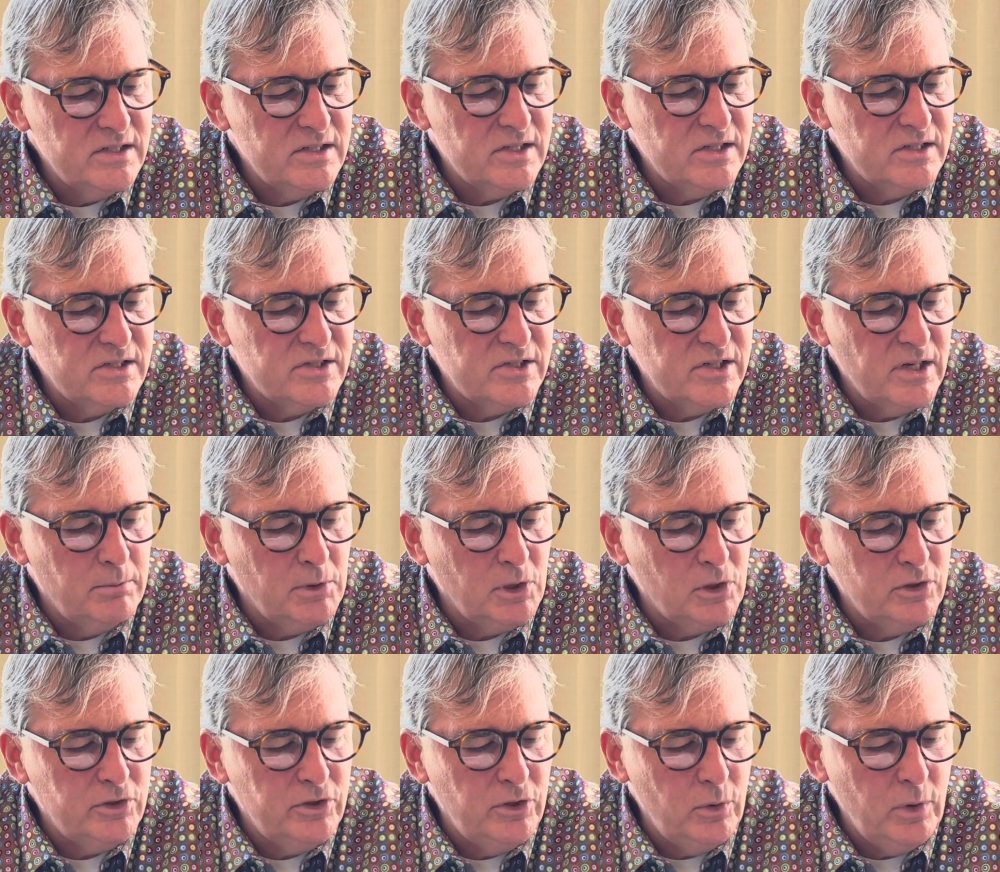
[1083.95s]
is
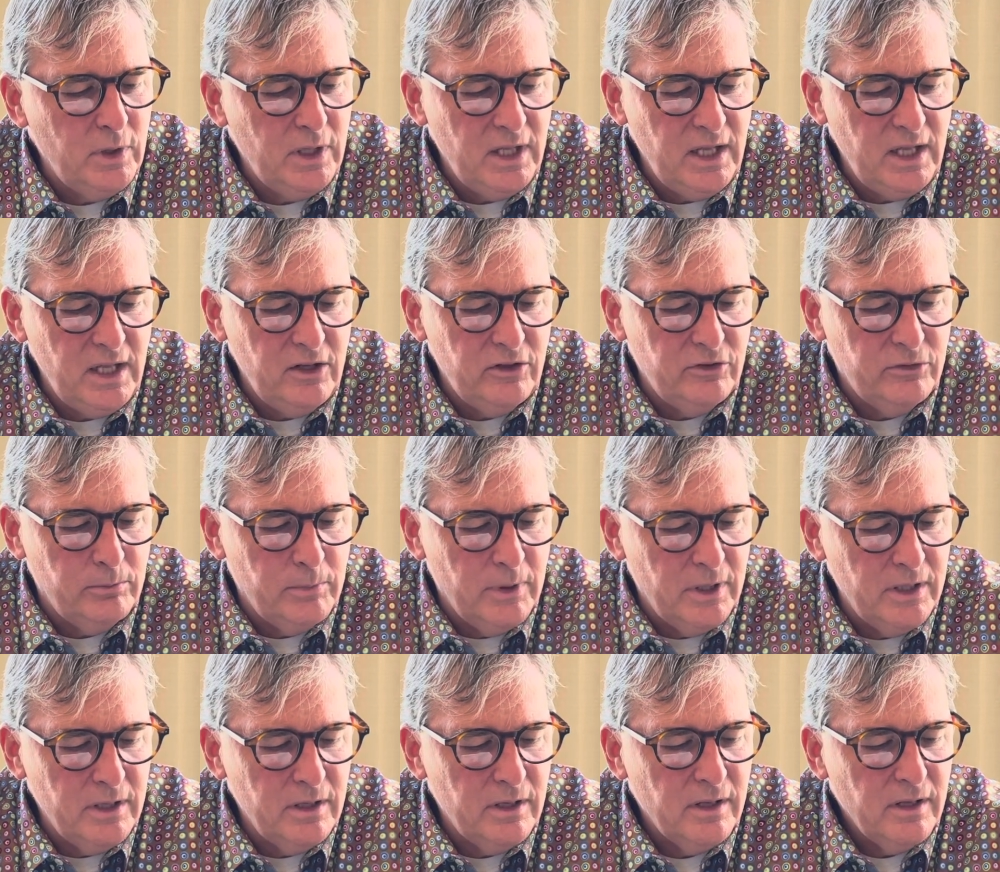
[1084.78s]
similar to an
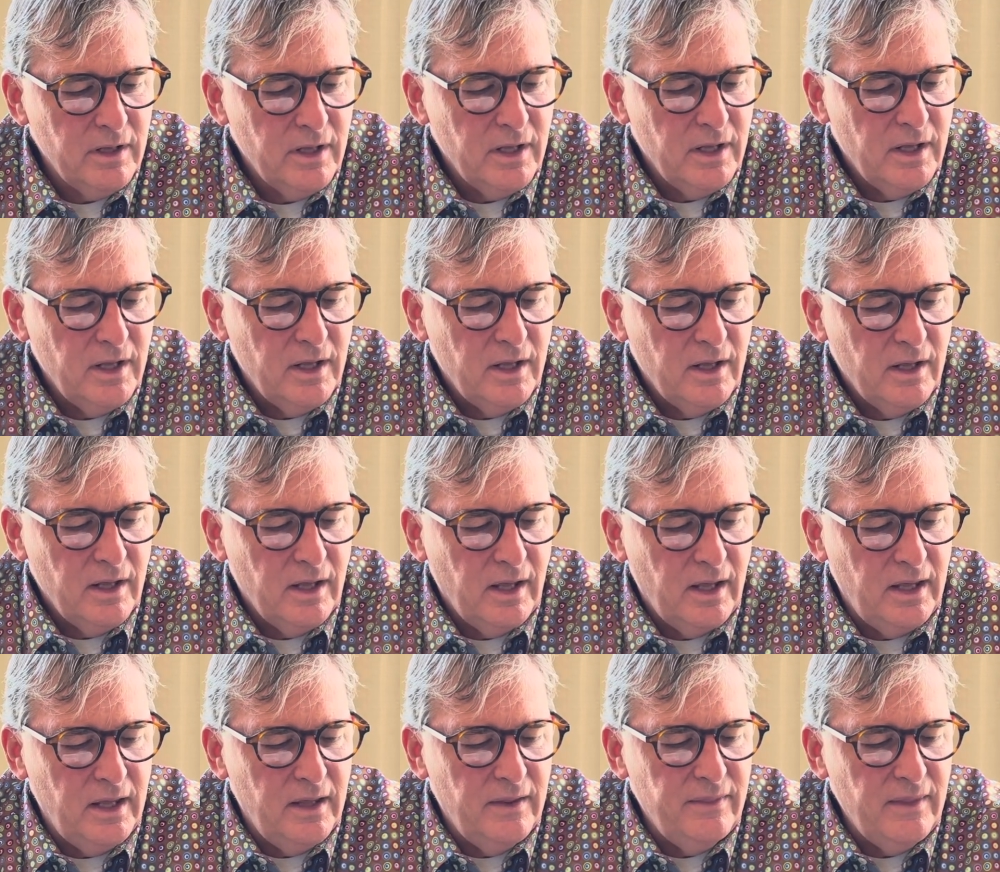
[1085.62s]
easement
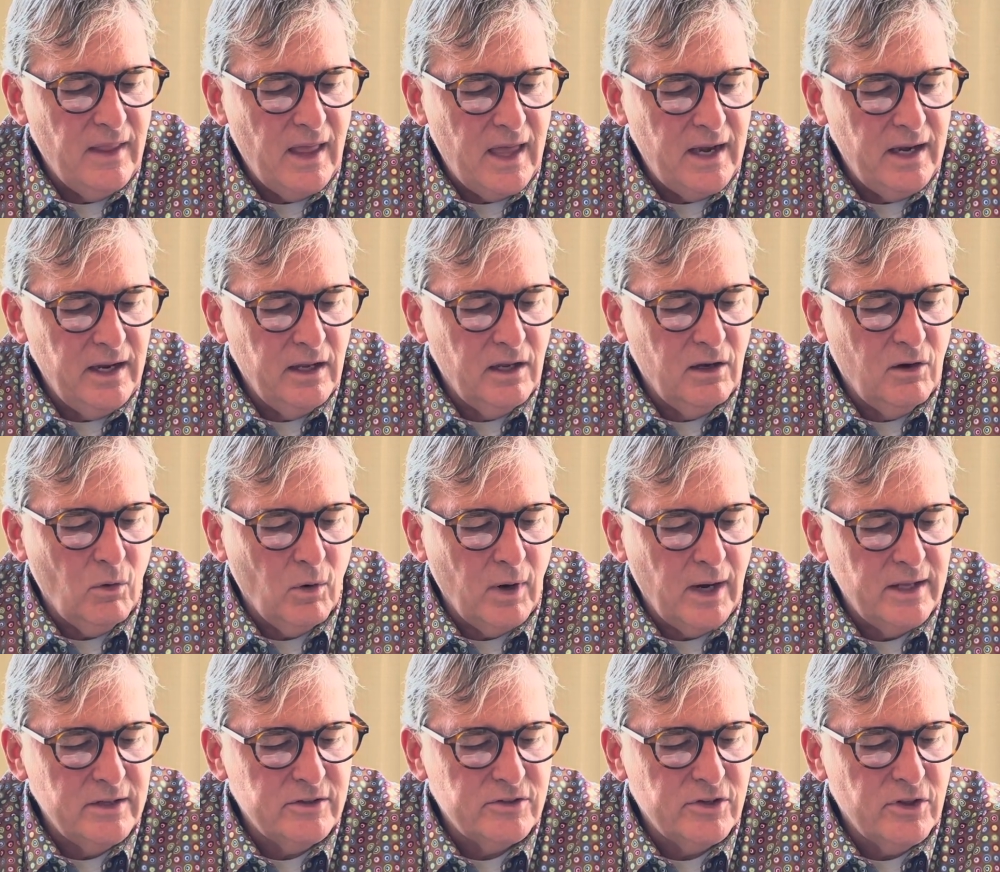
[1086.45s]
in that it
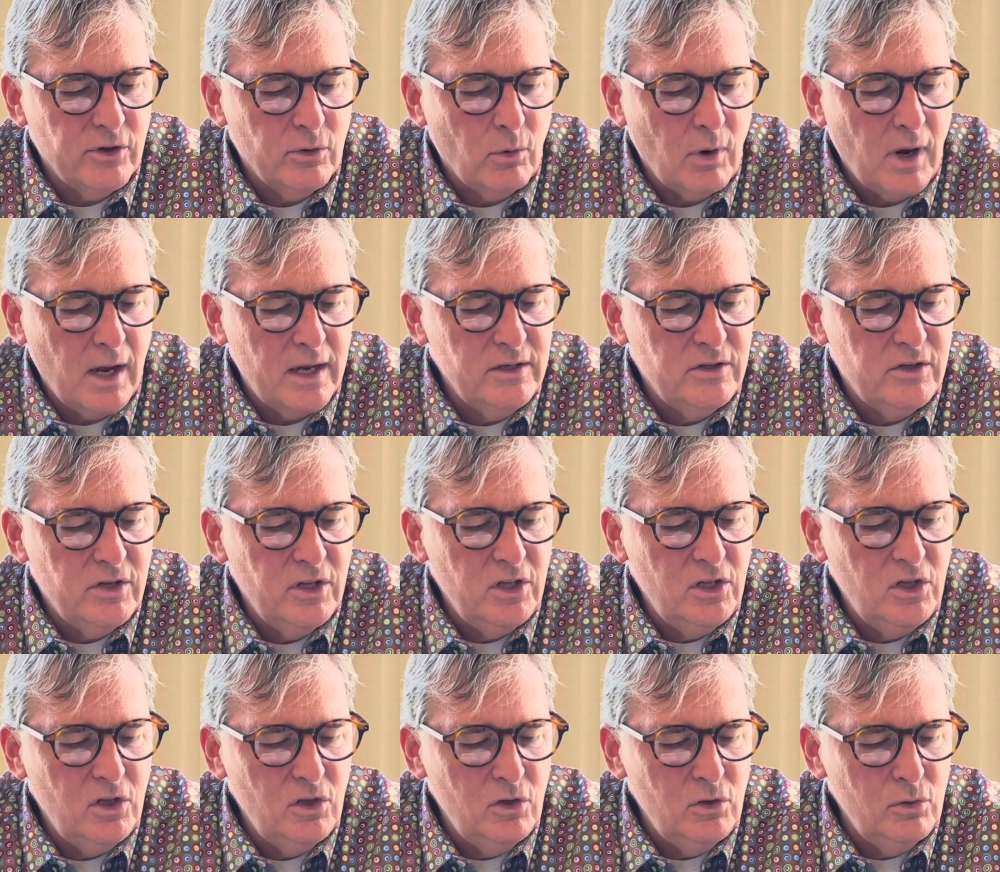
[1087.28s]
grants the right to
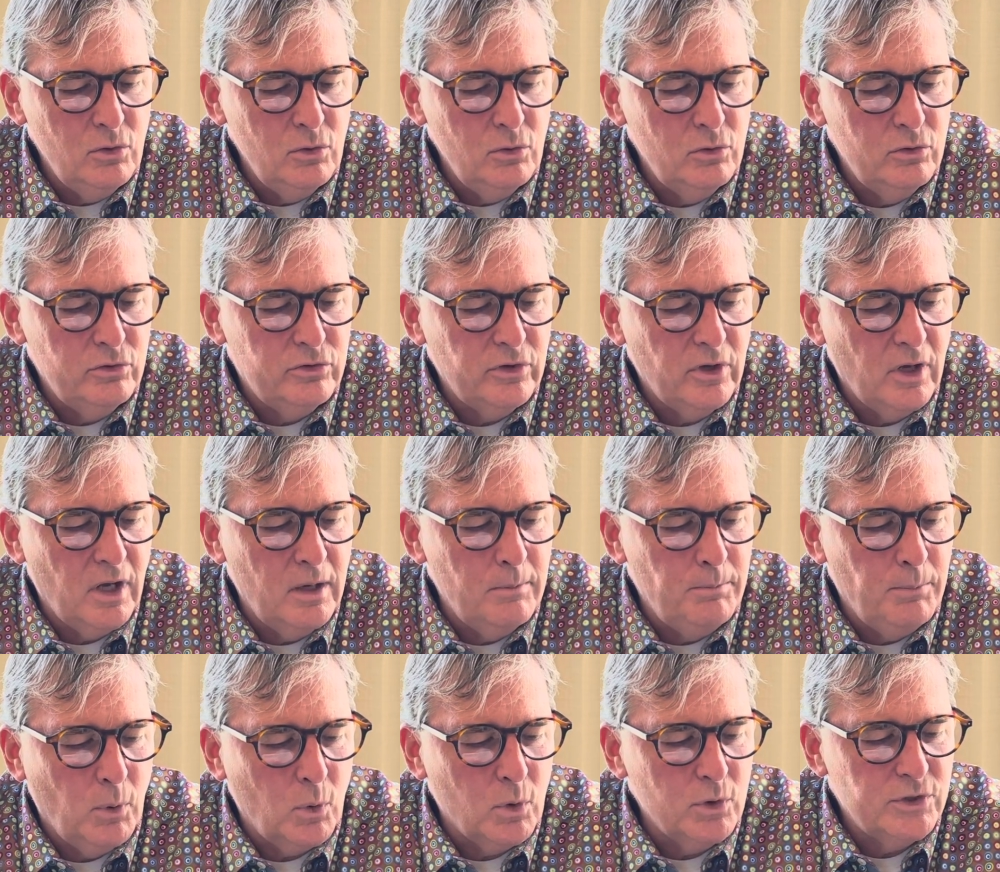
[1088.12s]
use a
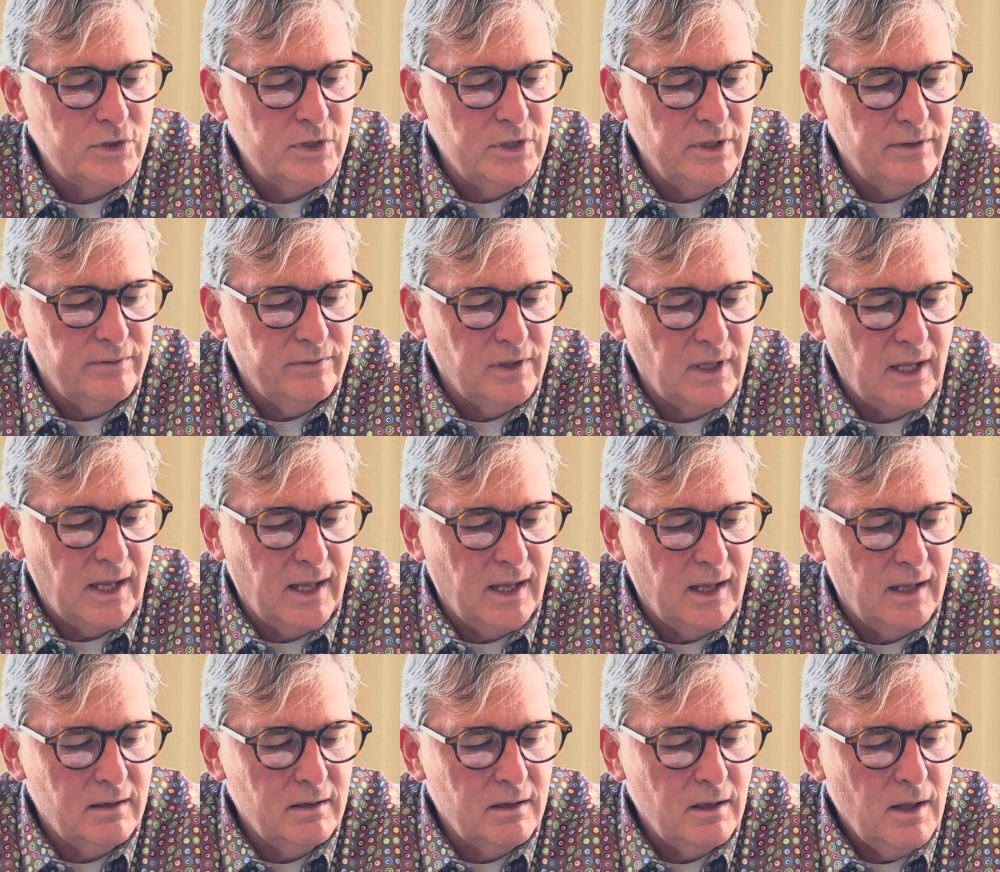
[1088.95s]
portion of
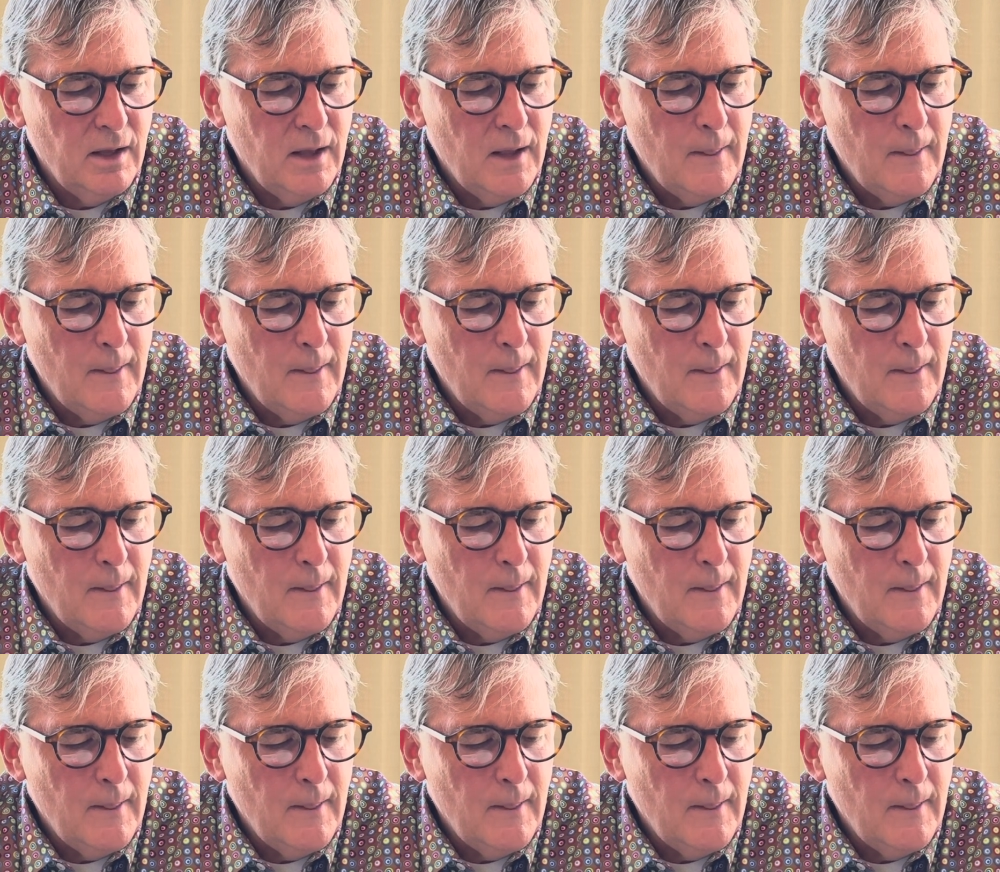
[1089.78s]
land,